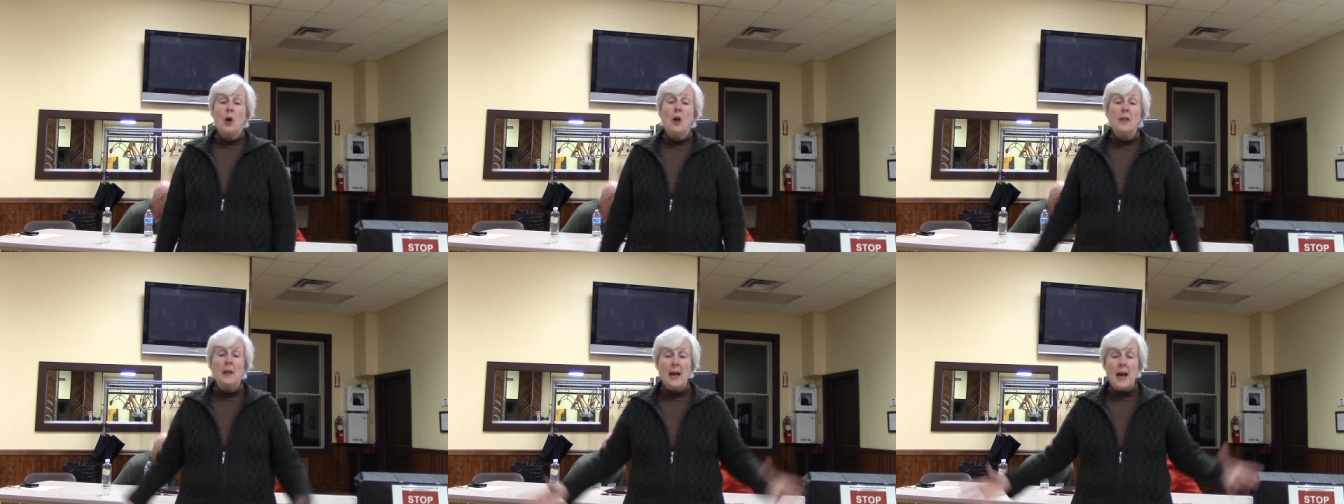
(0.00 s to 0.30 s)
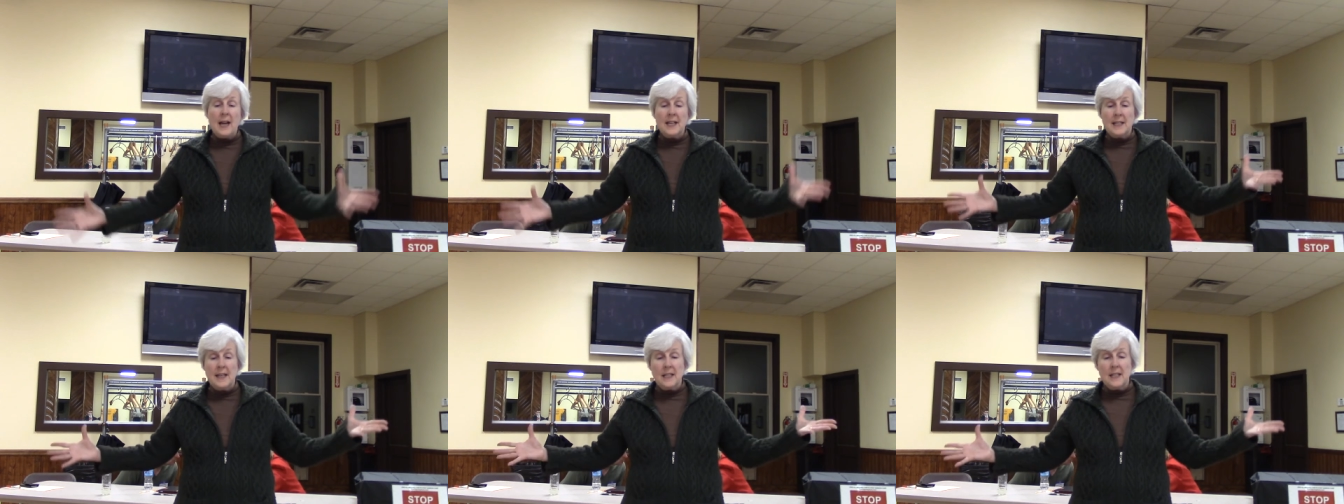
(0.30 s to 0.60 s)
all the
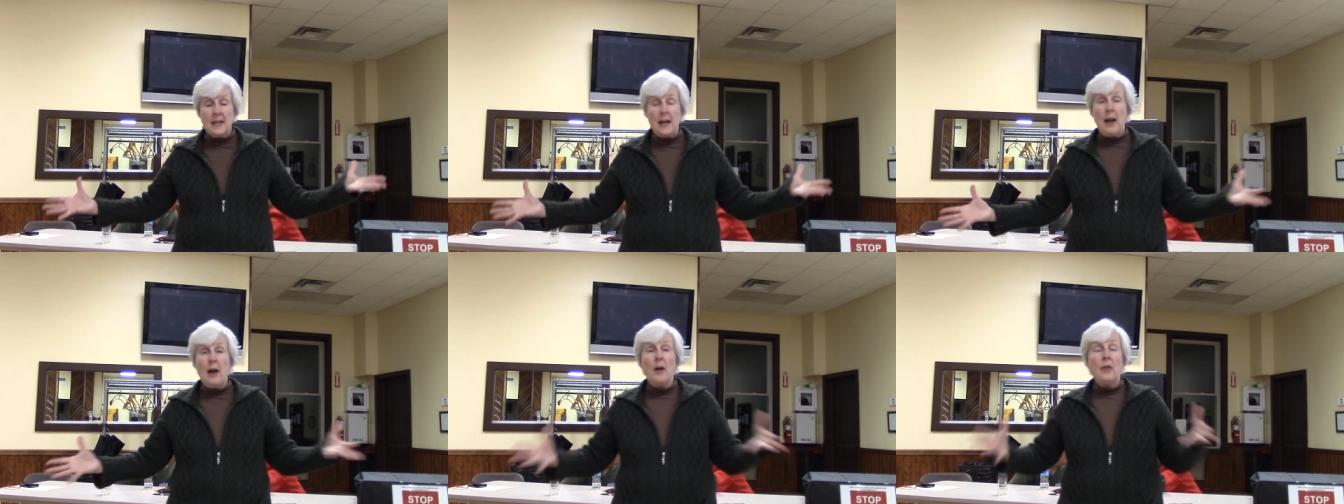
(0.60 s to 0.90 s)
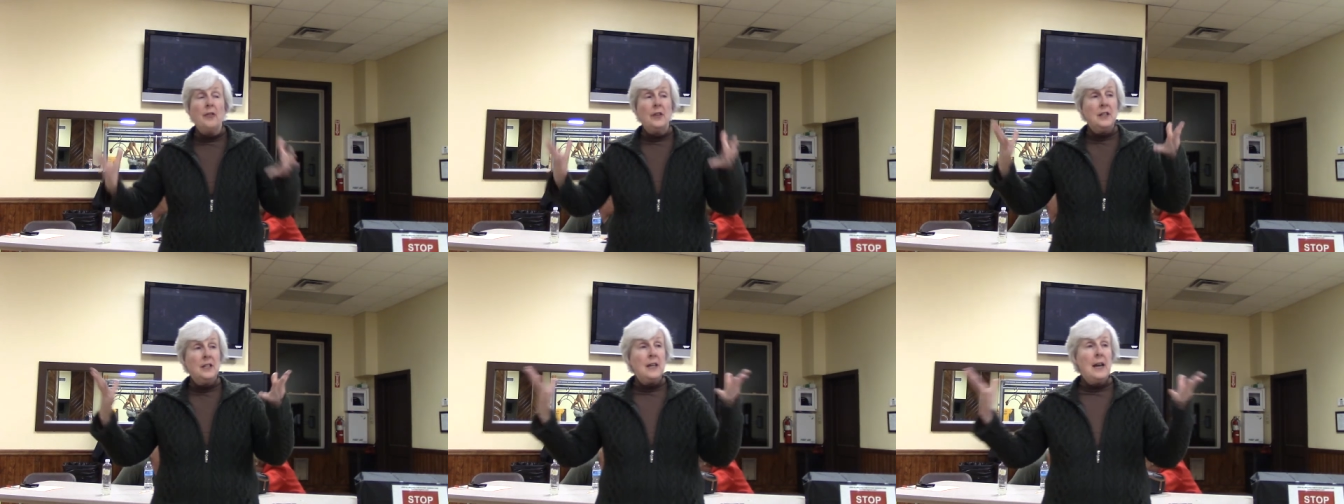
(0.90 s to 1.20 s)
access to
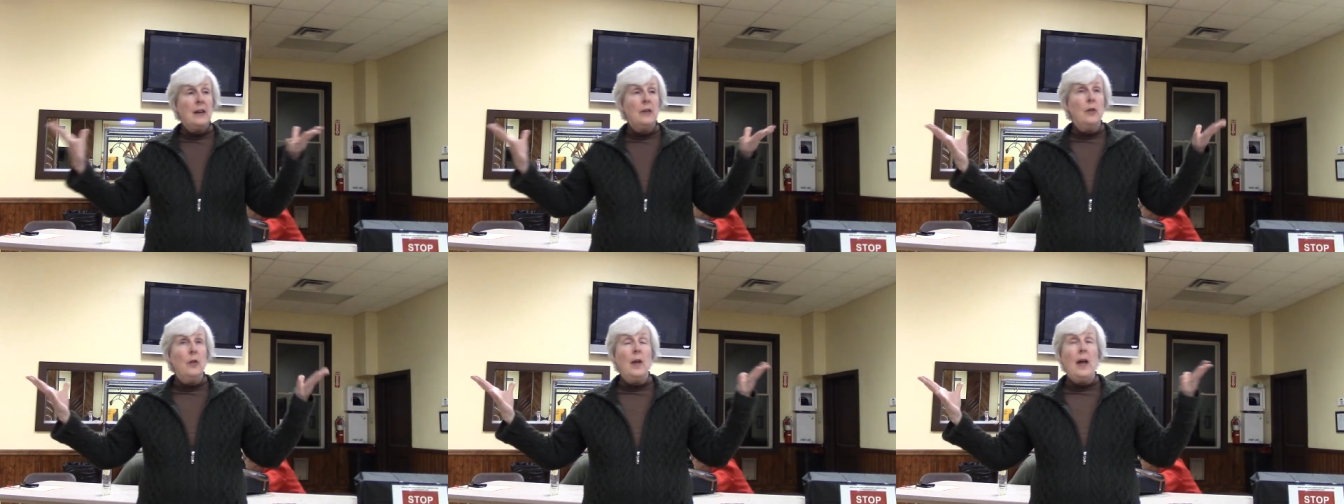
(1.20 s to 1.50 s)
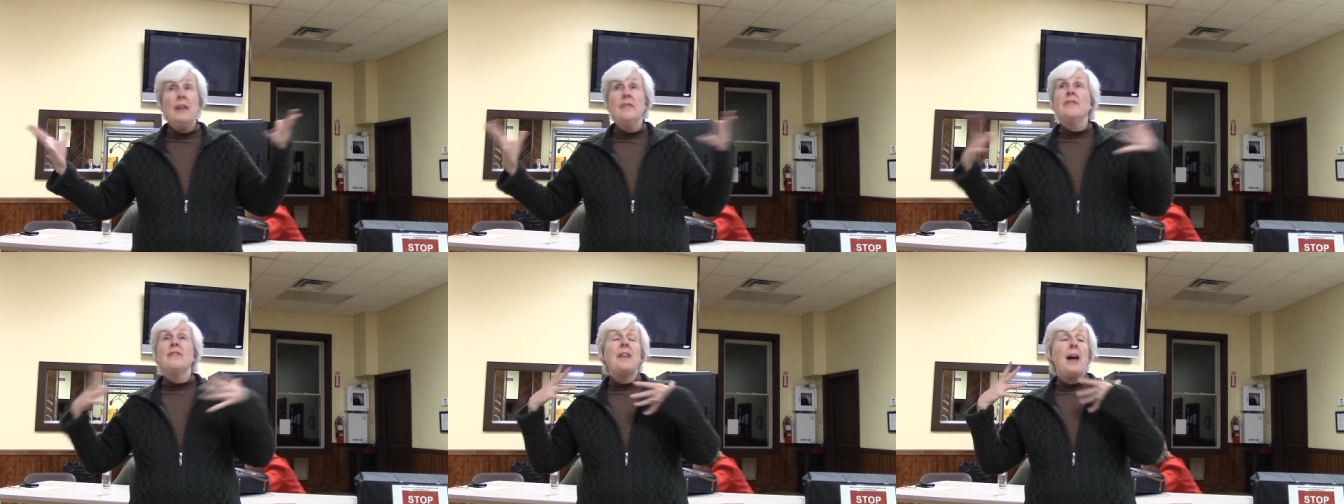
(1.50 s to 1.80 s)
health and dental
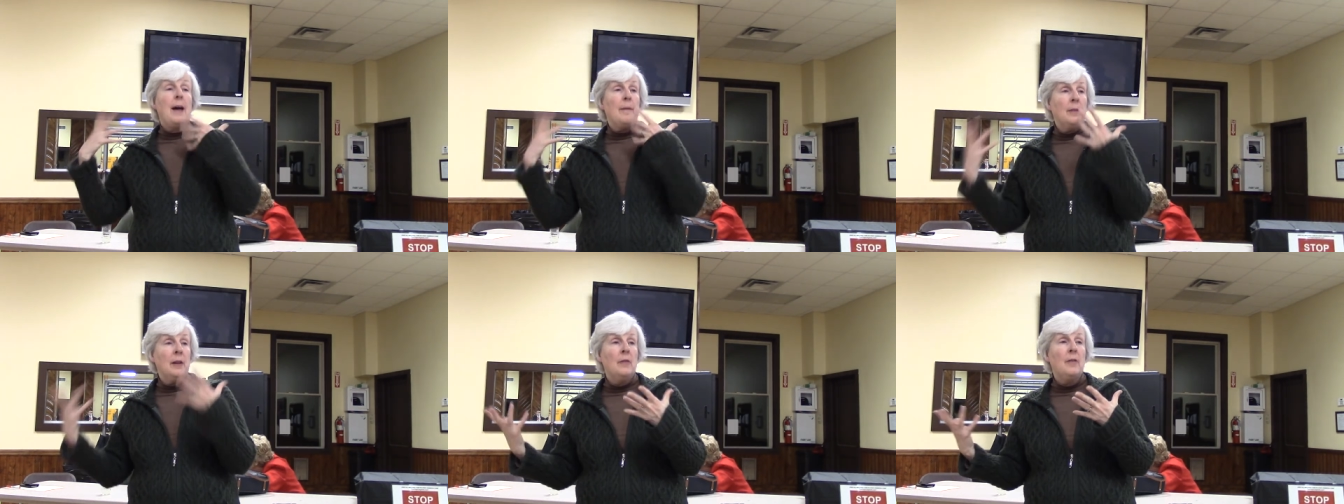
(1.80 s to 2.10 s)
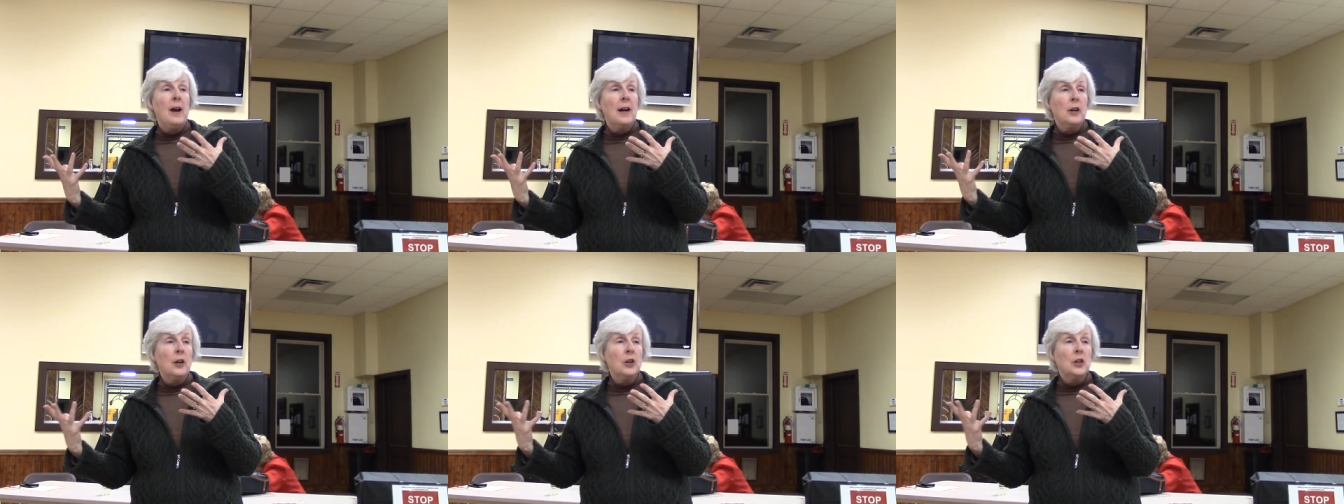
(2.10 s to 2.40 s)
and family
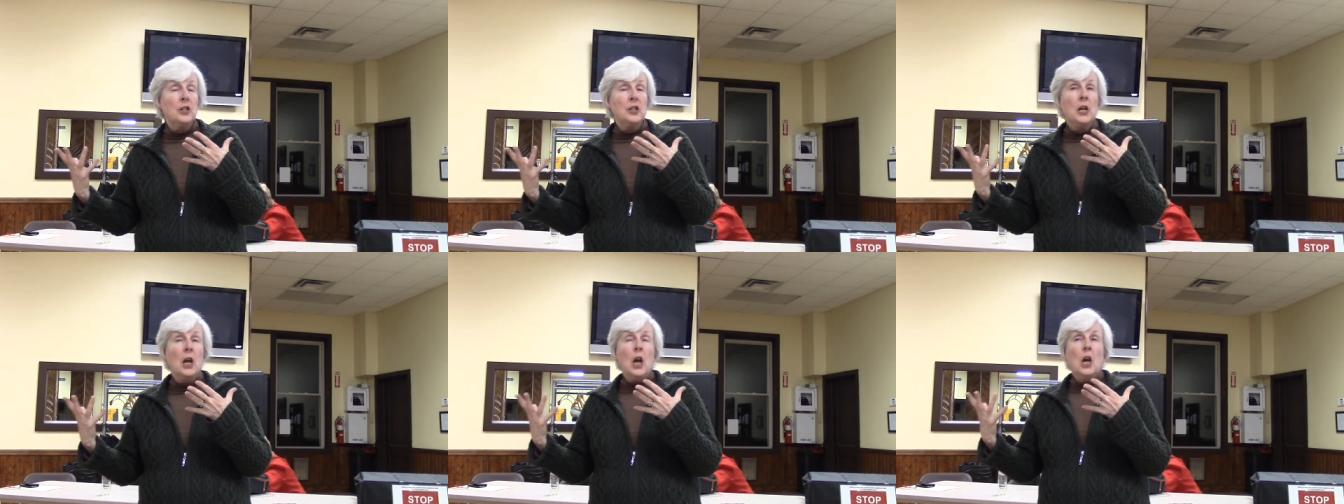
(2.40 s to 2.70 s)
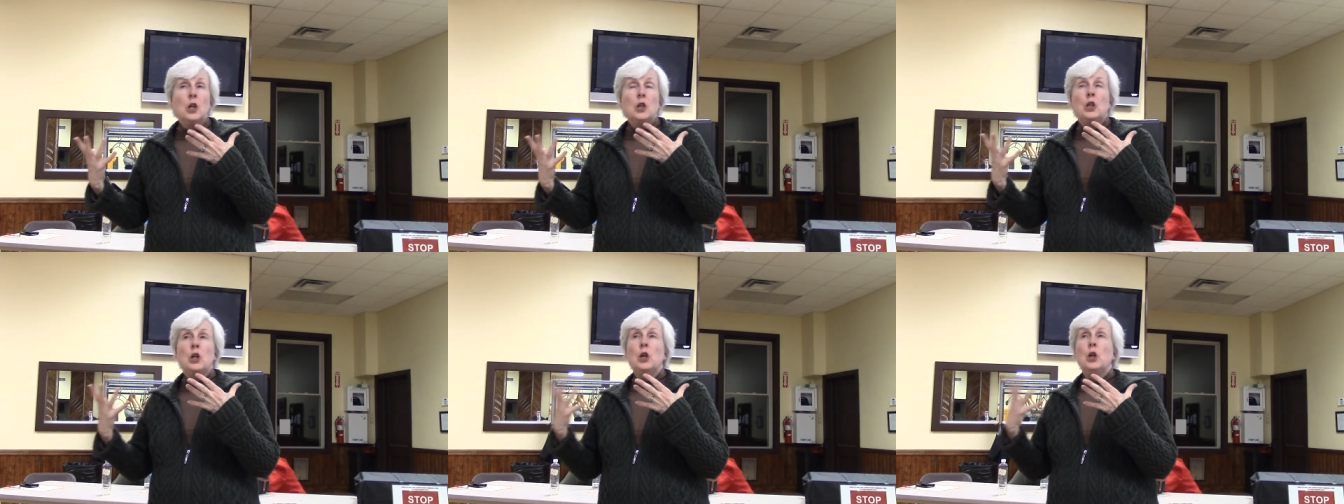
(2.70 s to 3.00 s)
records
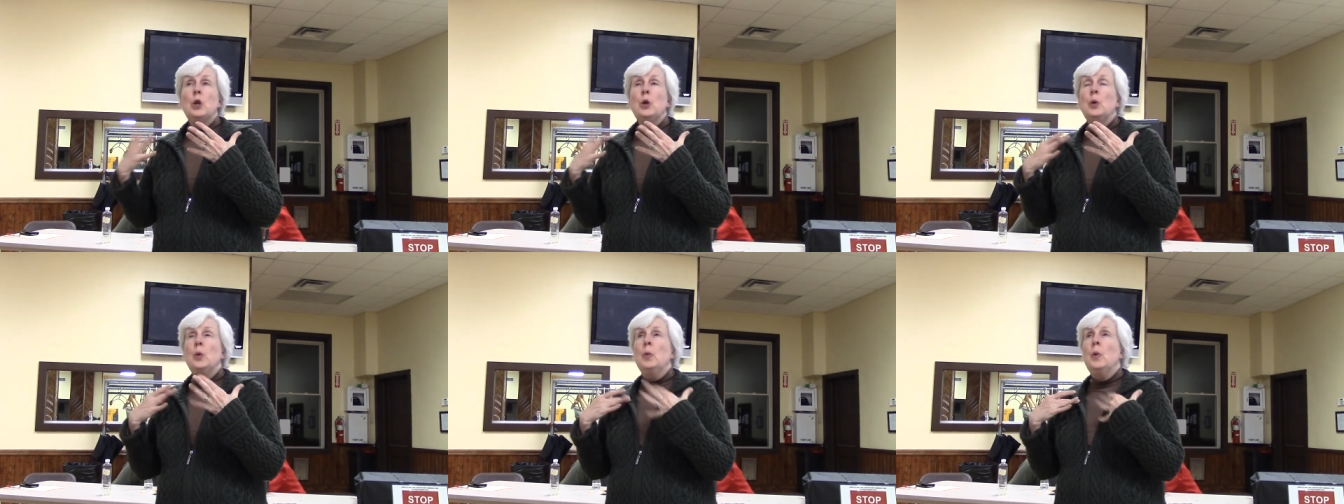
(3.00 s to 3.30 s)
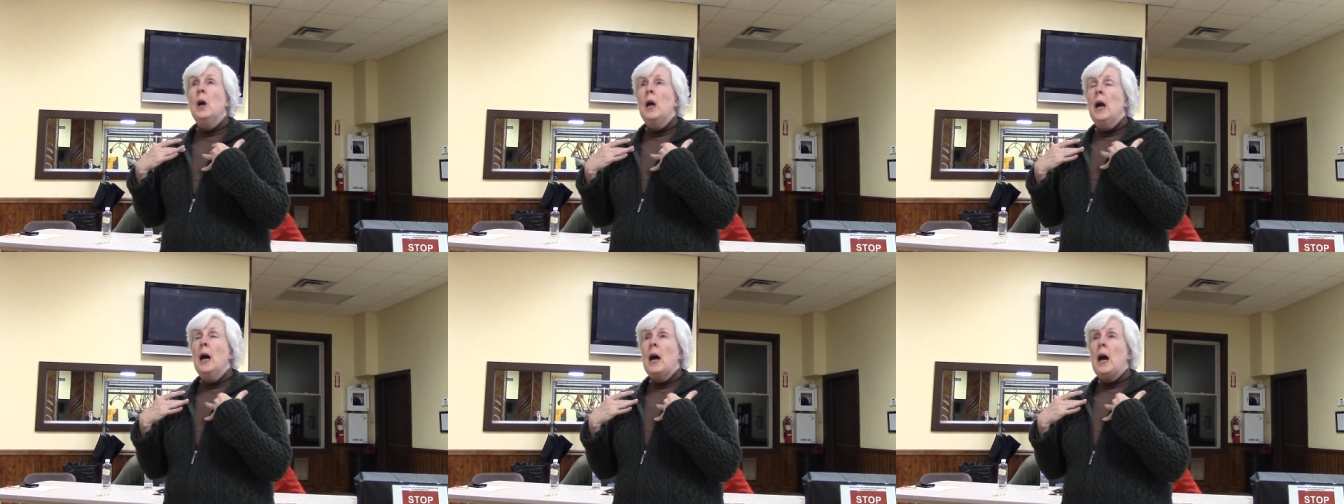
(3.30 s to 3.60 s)

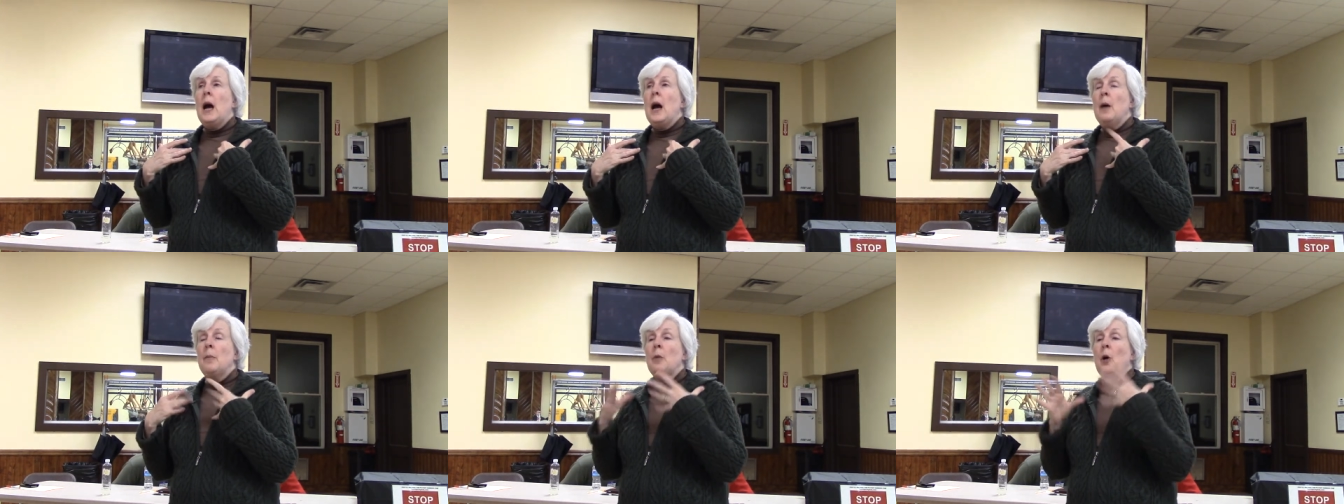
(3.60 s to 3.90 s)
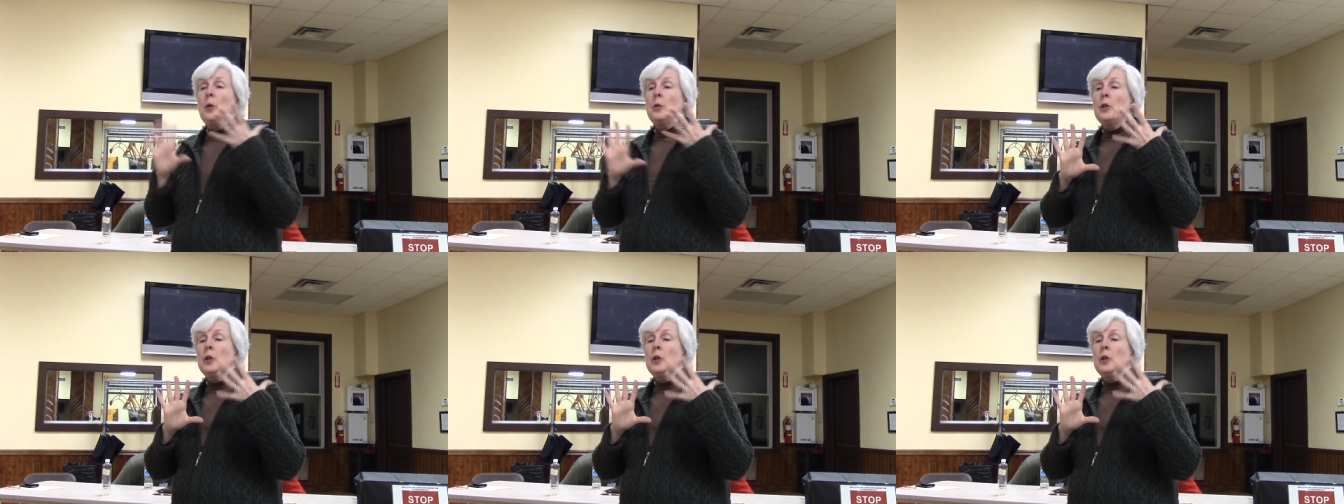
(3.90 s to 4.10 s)
to um,